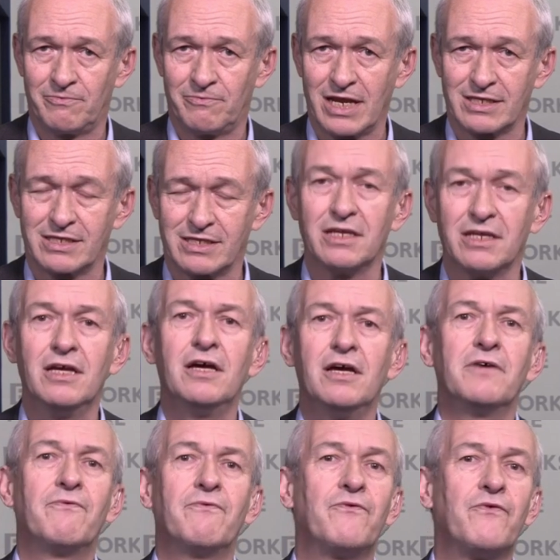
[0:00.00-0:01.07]
Brexit,
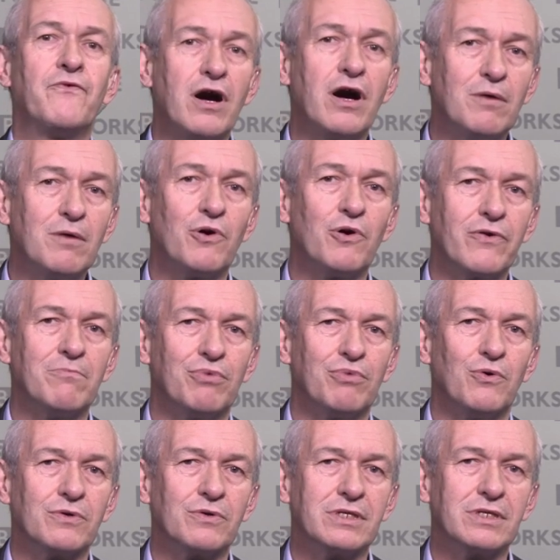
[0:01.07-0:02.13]
far more
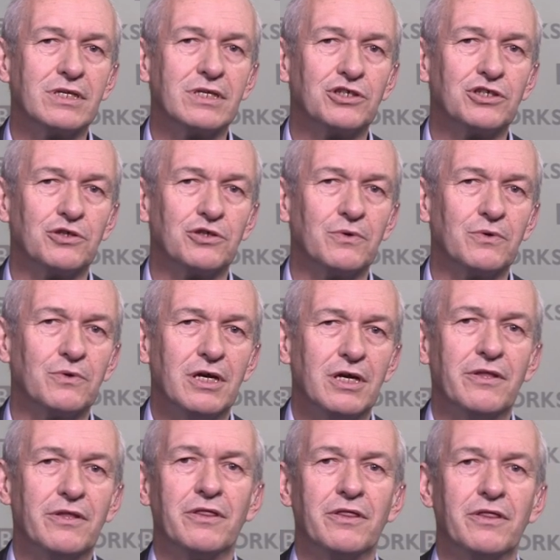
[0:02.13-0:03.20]
important issue
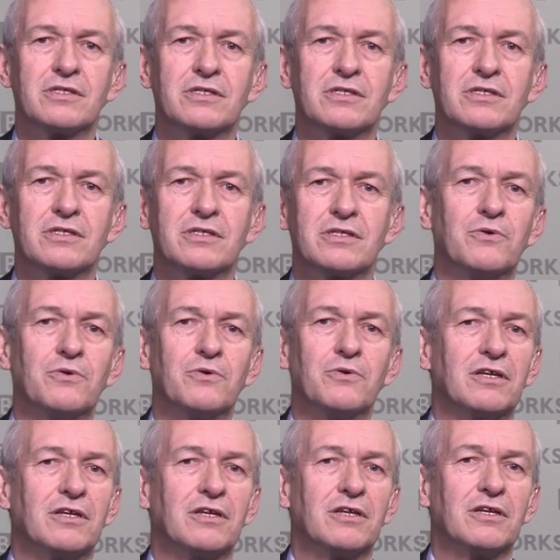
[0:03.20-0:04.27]
than the supposed
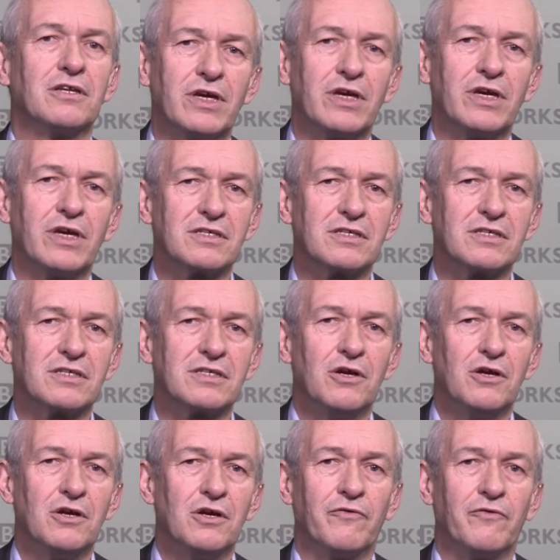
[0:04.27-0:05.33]
inconvenience
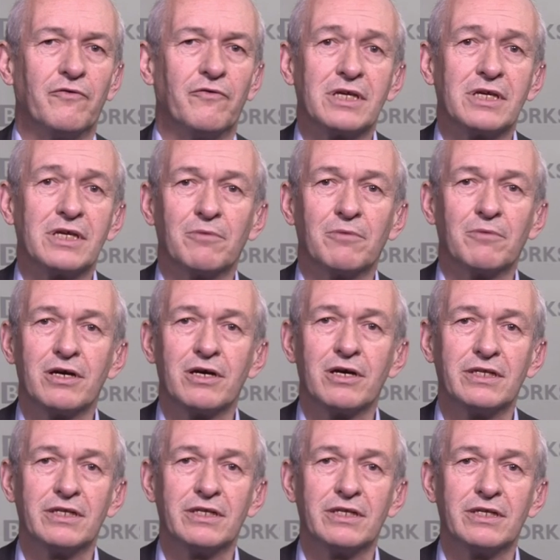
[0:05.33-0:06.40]
of taking part
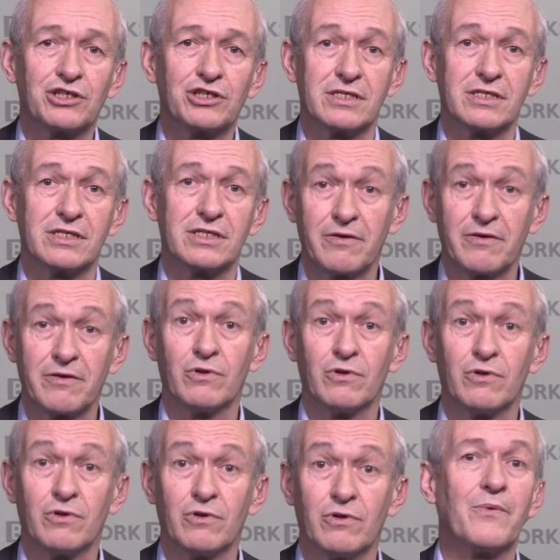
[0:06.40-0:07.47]
in elections and, after
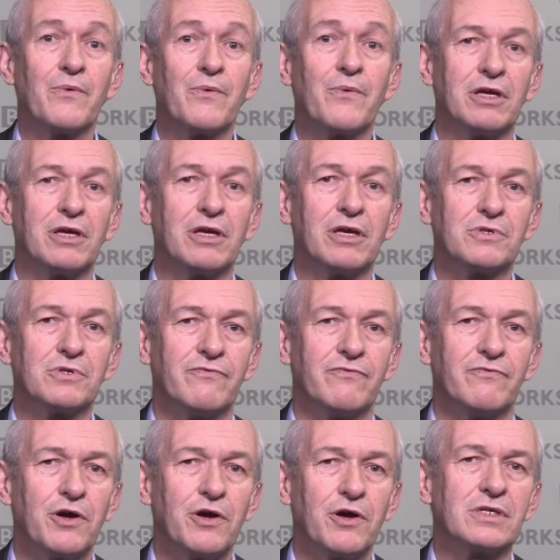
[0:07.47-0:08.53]
all, allowing people to
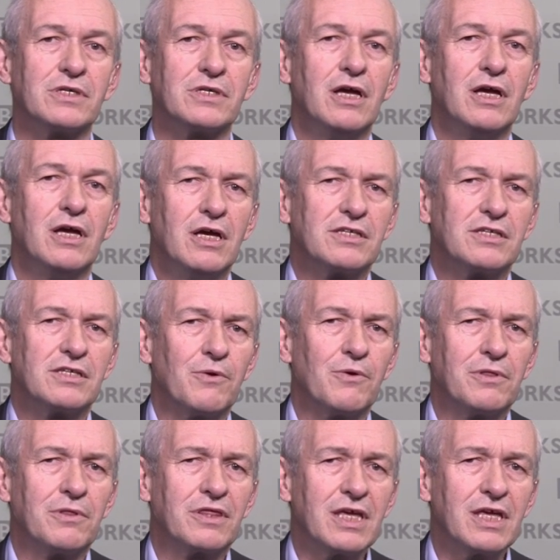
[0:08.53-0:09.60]
vote. So
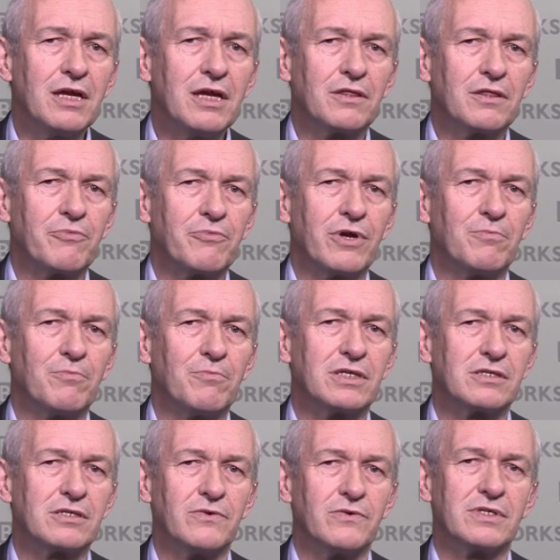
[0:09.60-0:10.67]
I think the Prime
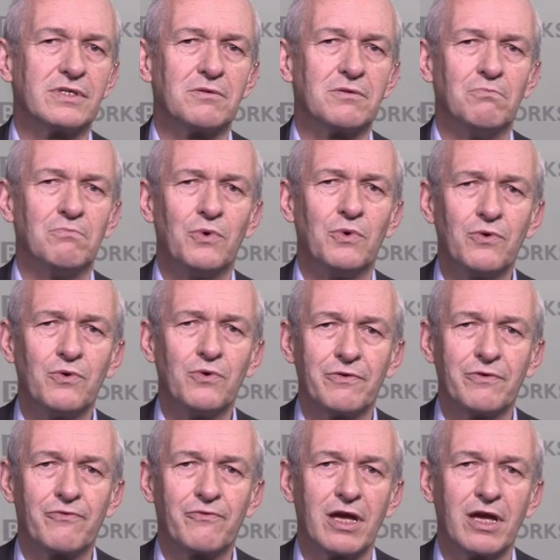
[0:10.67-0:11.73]
Minister is more
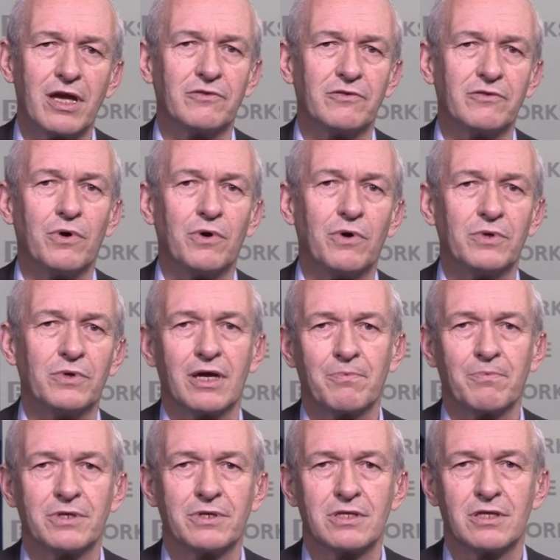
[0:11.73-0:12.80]
afraid of what would
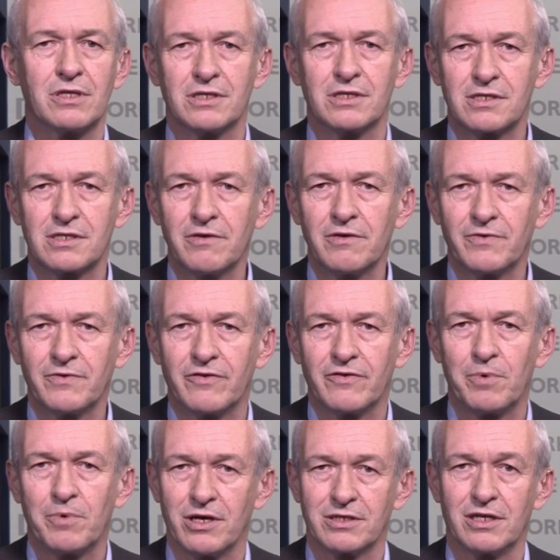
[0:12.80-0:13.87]
happen to the Conservative
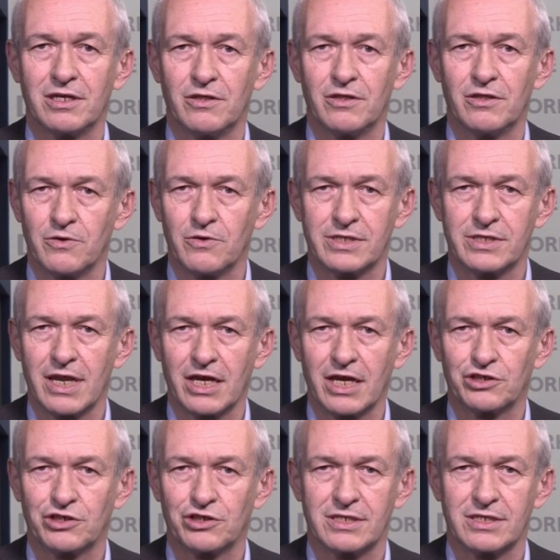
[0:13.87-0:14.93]
Party in those
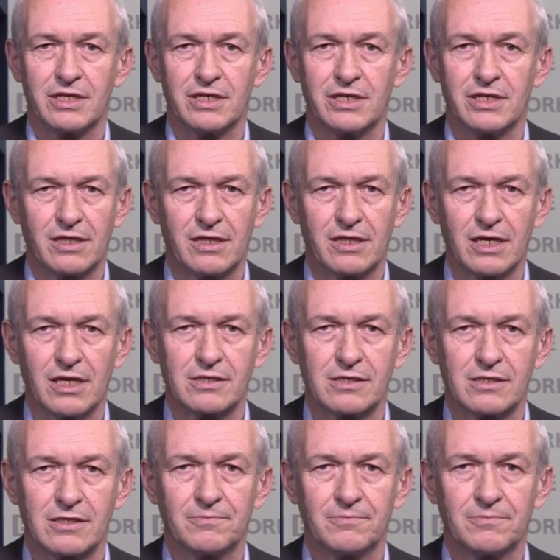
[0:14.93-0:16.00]
elections than anything
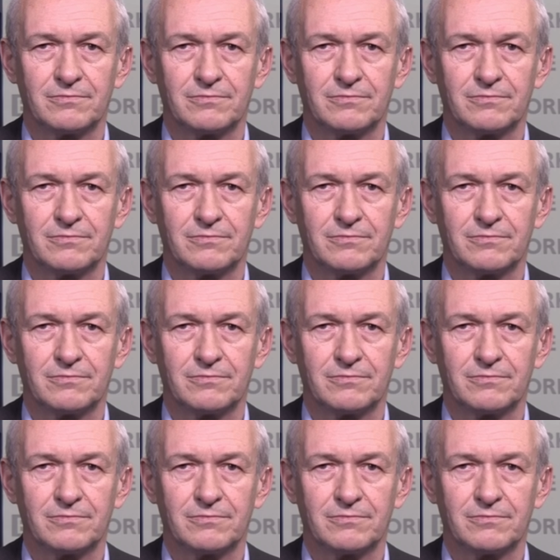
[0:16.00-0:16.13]
else.